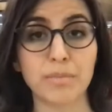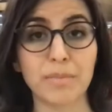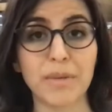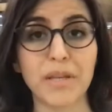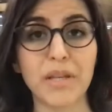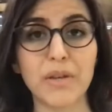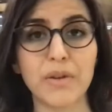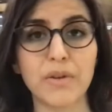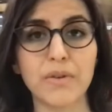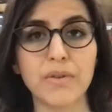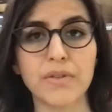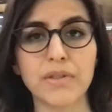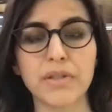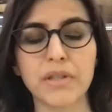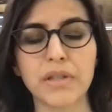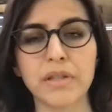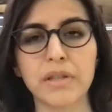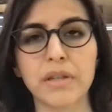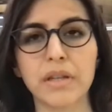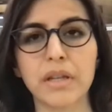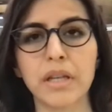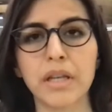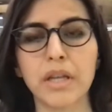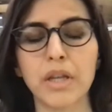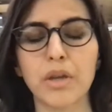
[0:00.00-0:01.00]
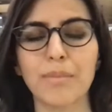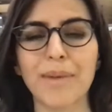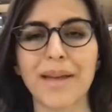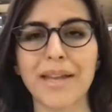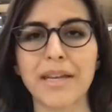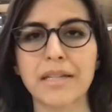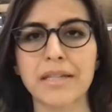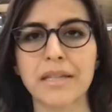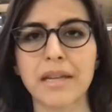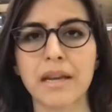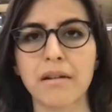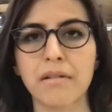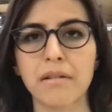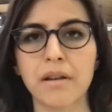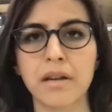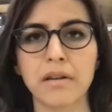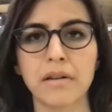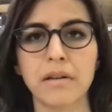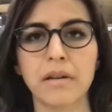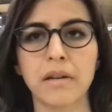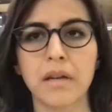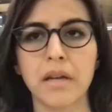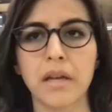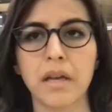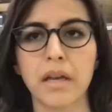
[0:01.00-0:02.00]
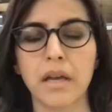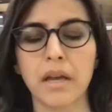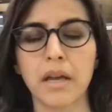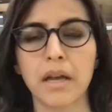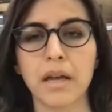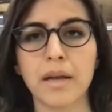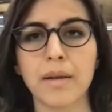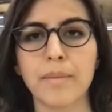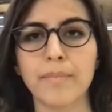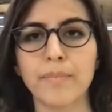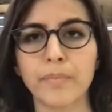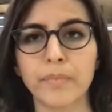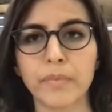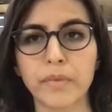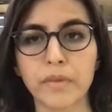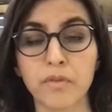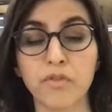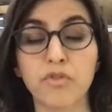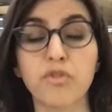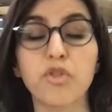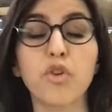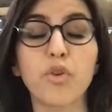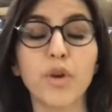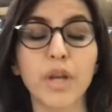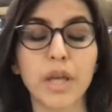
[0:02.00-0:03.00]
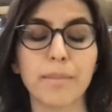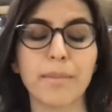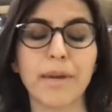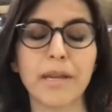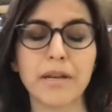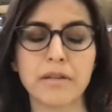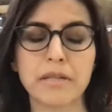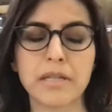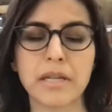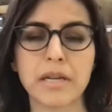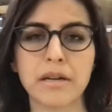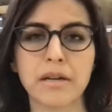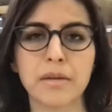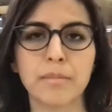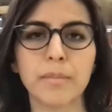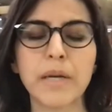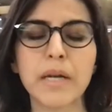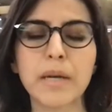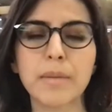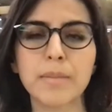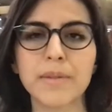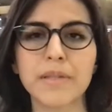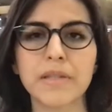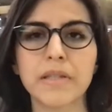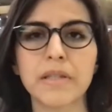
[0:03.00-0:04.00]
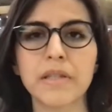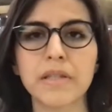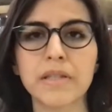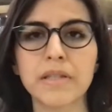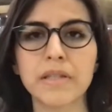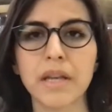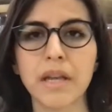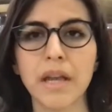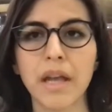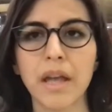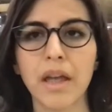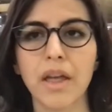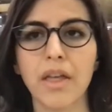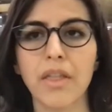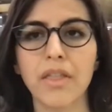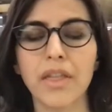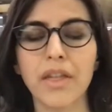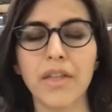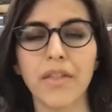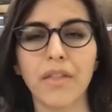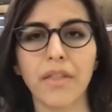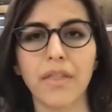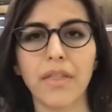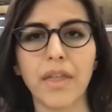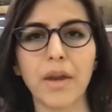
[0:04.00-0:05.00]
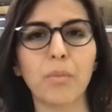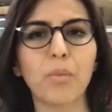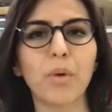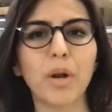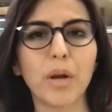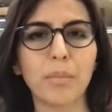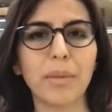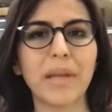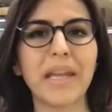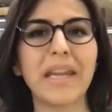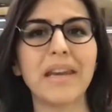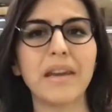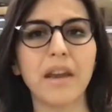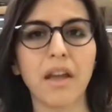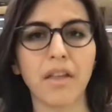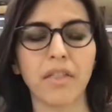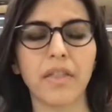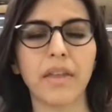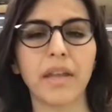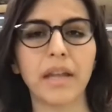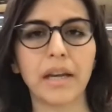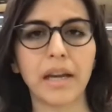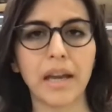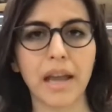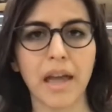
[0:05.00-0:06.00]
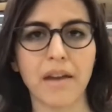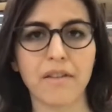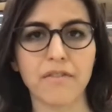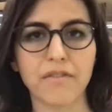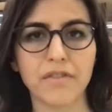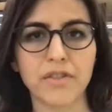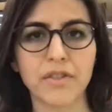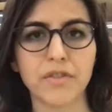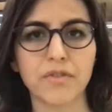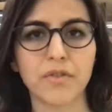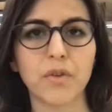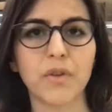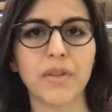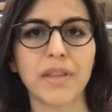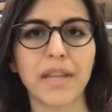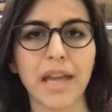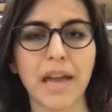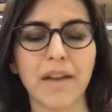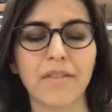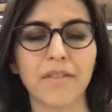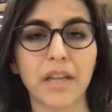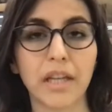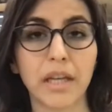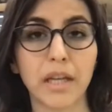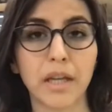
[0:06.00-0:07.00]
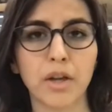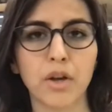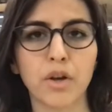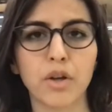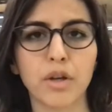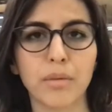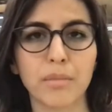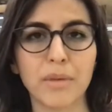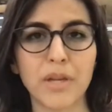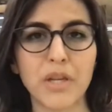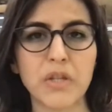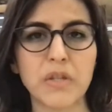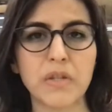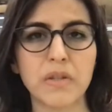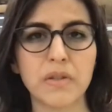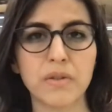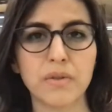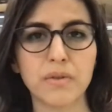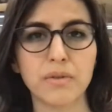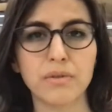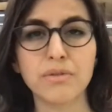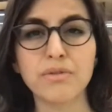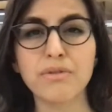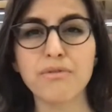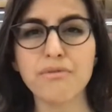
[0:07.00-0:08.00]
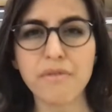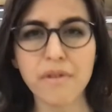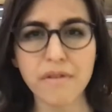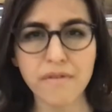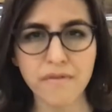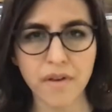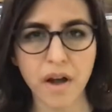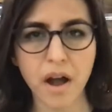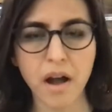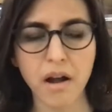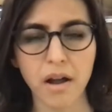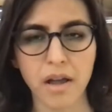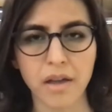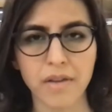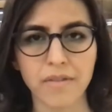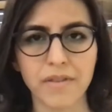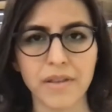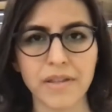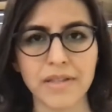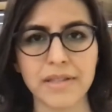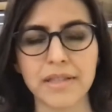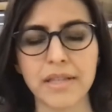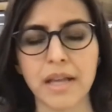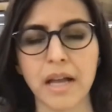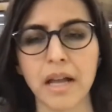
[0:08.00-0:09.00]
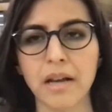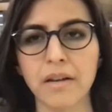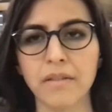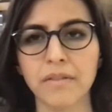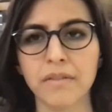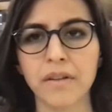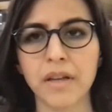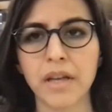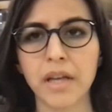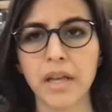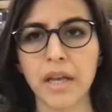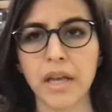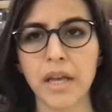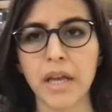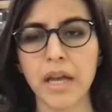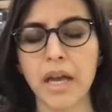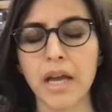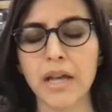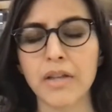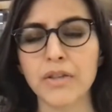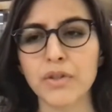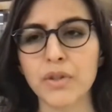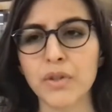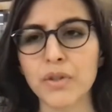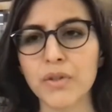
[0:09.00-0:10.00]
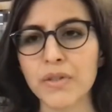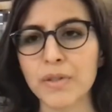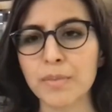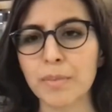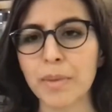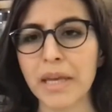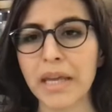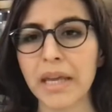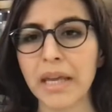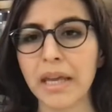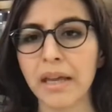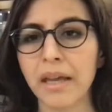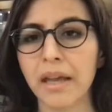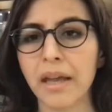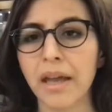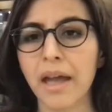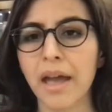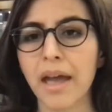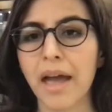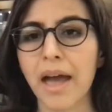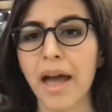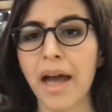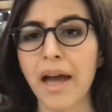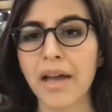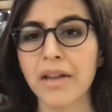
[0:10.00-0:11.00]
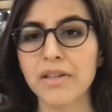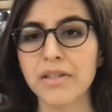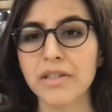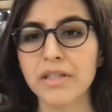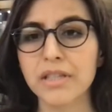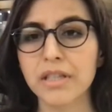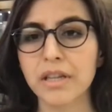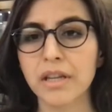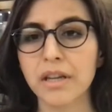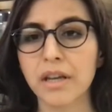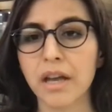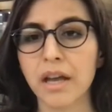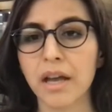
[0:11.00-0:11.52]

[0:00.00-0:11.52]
to be used in humanitarian for humanitarian purposes, then there will be nothing left for the Afghan economy to revive itself, so to speak. And